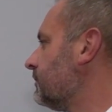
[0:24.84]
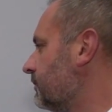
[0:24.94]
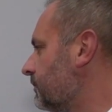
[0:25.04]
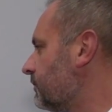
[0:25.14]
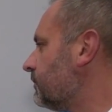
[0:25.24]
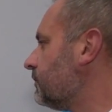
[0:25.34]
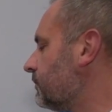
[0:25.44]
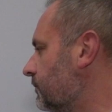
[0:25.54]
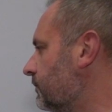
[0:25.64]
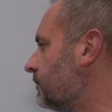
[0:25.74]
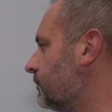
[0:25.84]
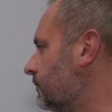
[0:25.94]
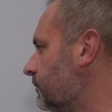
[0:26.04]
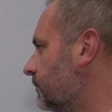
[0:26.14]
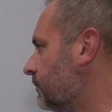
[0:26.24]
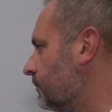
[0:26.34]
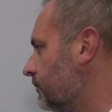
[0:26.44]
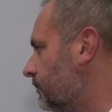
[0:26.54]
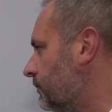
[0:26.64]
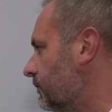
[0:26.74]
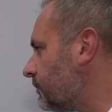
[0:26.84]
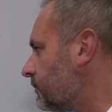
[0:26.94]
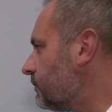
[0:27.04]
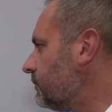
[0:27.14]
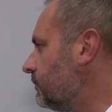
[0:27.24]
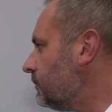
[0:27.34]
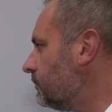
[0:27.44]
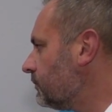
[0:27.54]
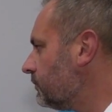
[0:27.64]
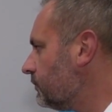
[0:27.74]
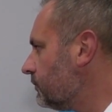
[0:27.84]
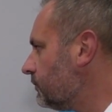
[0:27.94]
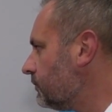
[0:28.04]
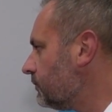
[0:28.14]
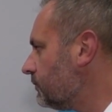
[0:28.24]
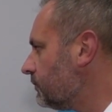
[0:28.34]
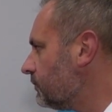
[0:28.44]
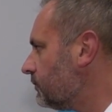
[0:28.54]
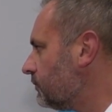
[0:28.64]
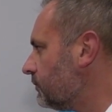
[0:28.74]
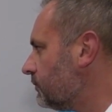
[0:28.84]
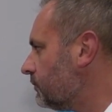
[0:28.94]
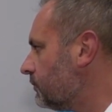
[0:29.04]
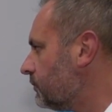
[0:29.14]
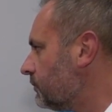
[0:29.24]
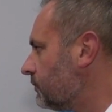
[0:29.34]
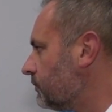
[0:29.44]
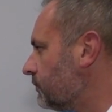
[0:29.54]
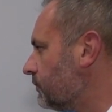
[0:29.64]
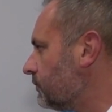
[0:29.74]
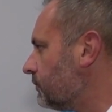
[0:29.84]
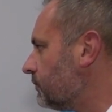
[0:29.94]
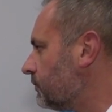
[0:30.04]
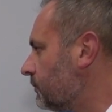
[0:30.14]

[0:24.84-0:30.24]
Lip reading: (not speaking)